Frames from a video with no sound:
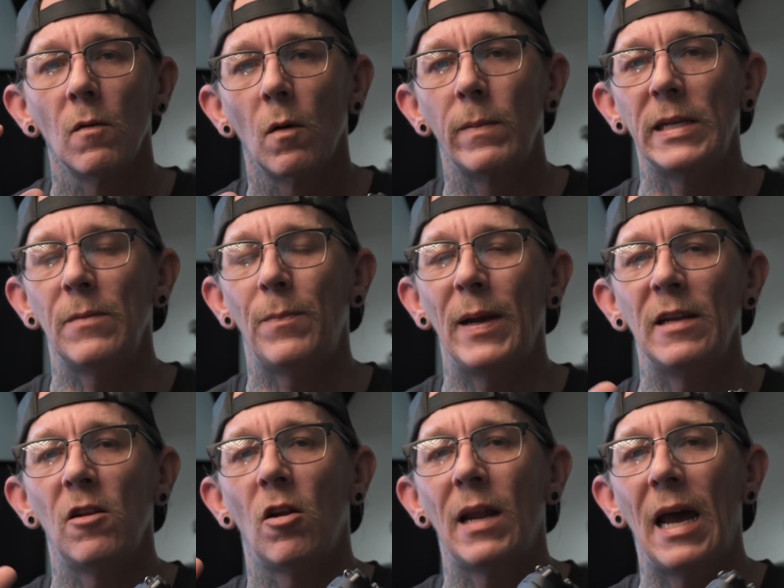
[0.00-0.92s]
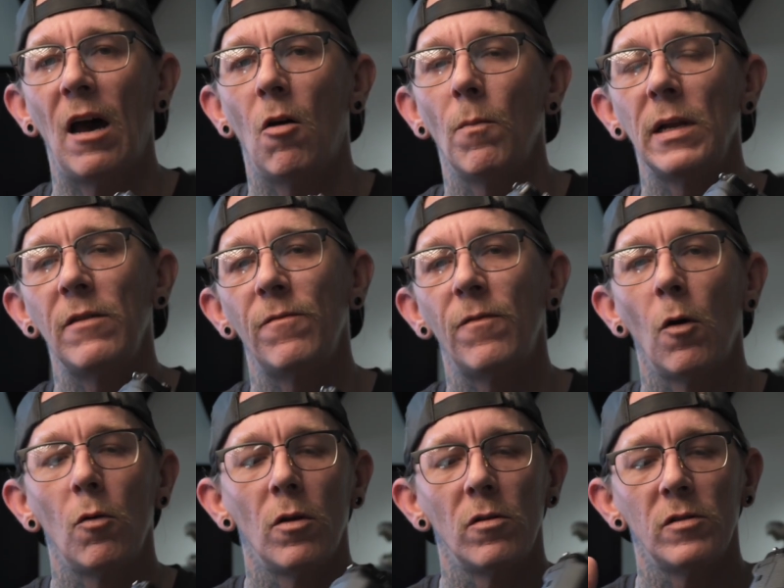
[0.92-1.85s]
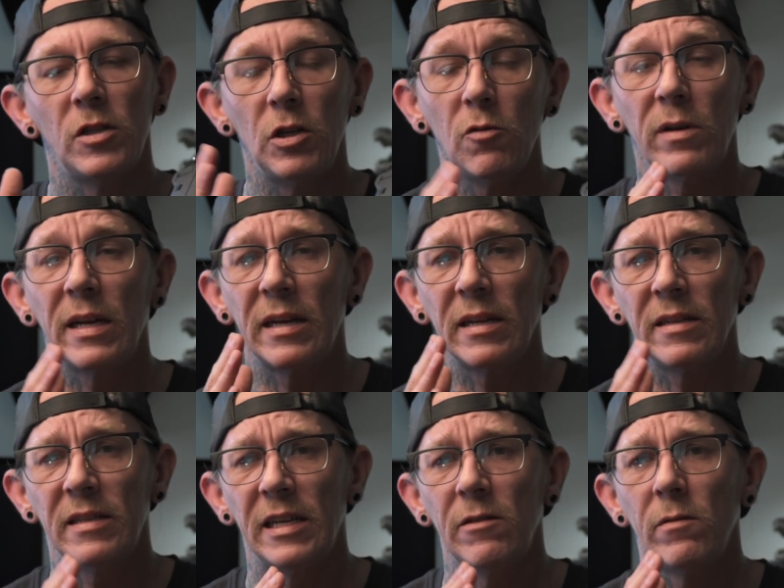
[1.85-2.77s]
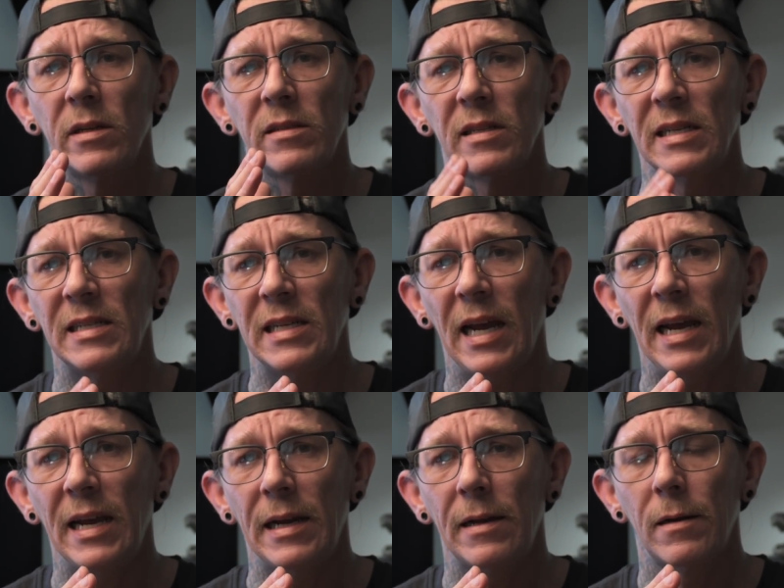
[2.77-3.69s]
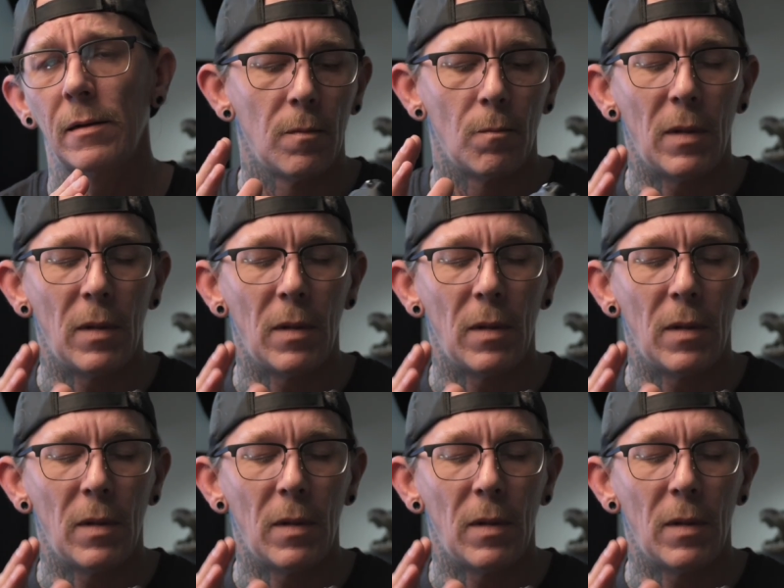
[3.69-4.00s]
will be dependent on how many photos you can continuously take.